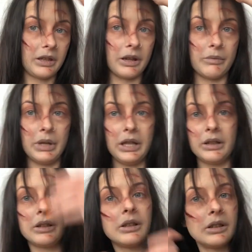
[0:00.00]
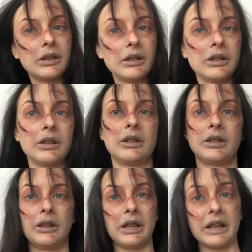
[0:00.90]
I mean,
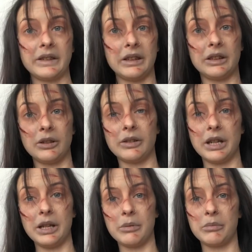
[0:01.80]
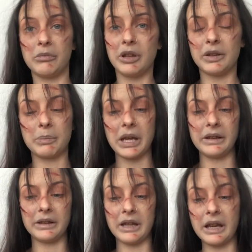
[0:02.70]
that's the story that's
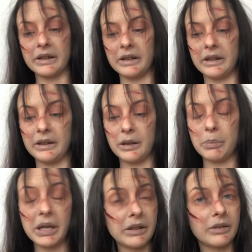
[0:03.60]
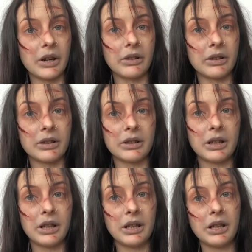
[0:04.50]
based, The Exorcist is based around.
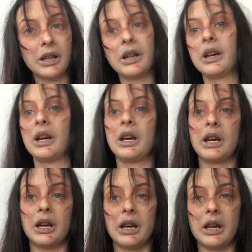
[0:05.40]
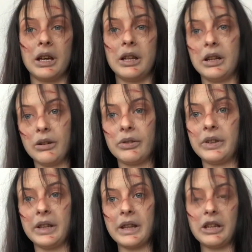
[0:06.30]
And then
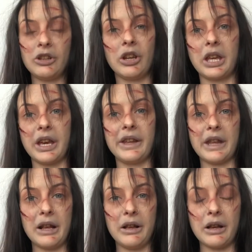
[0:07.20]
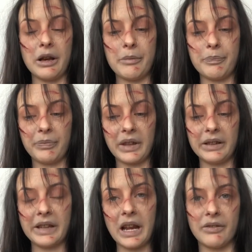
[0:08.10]
obviously they took it and they
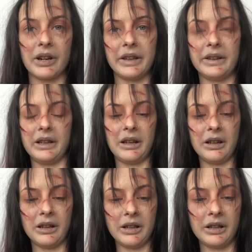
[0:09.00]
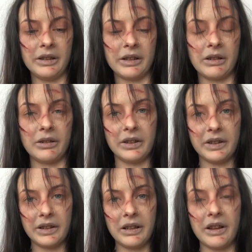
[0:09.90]
televised it, done all
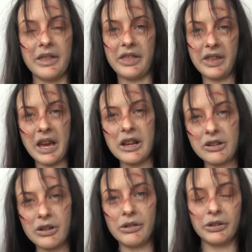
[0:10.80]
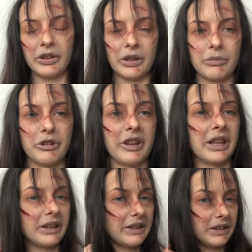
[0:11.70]
this like theatrical stuff with
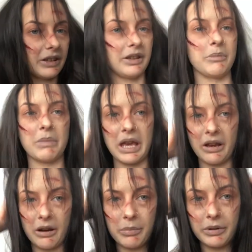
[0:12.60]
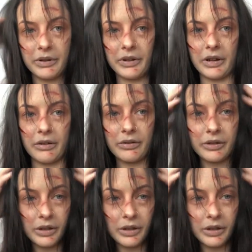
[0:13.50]
it, and the makeup and stuff